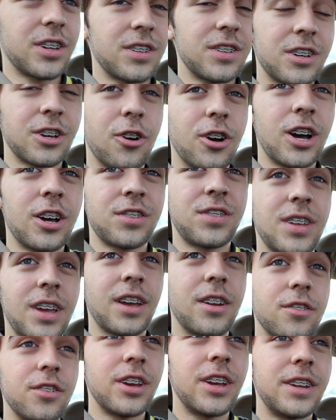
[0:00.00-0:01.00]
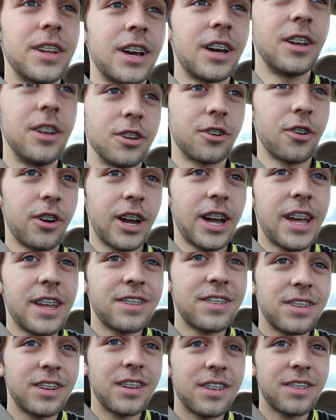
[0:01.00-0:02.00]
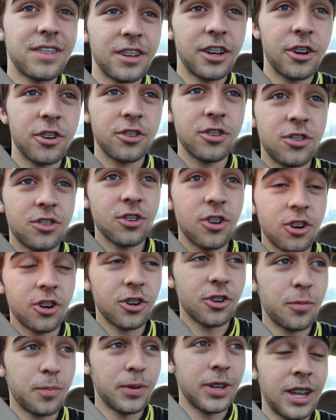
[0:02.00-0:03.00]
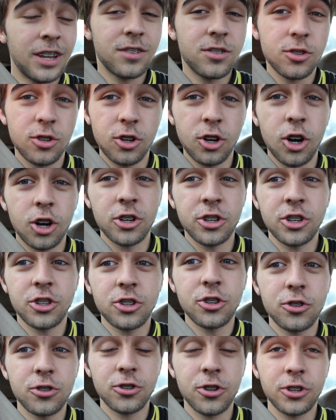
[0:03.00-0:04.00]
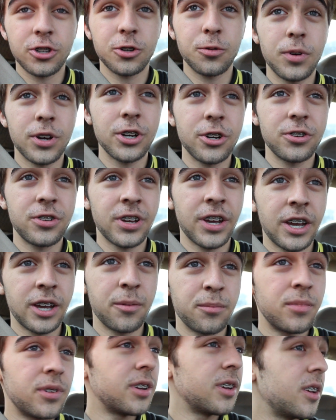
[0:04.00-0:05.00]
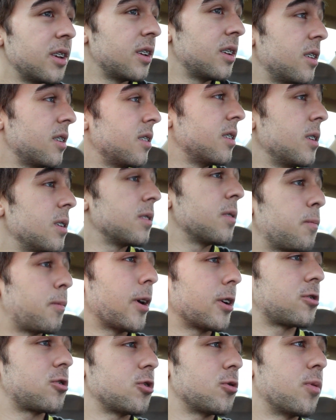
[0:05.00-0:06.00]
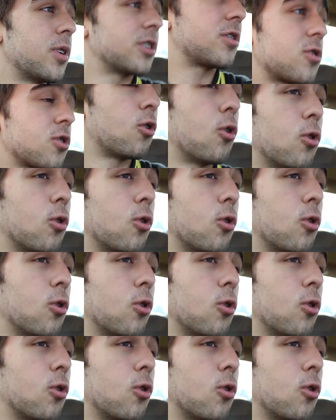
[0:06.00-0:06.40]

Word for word: like go outside and lay down in the grass and like stare at the stars, but that's sort of hard to do during the wintertime. Especially when it's